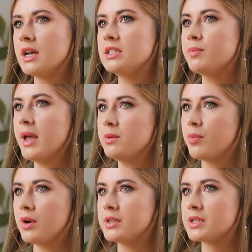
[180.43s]
and pain
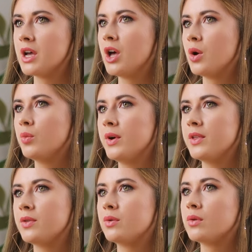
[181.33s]
points,
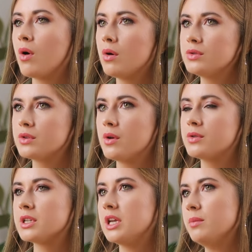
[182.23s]
whether through cold
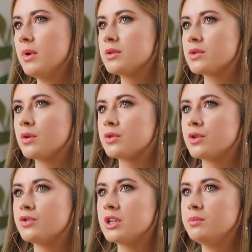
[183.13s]
calls, emails, or
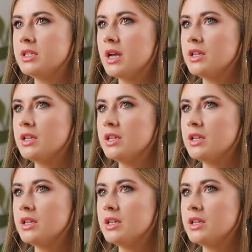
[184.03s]
social media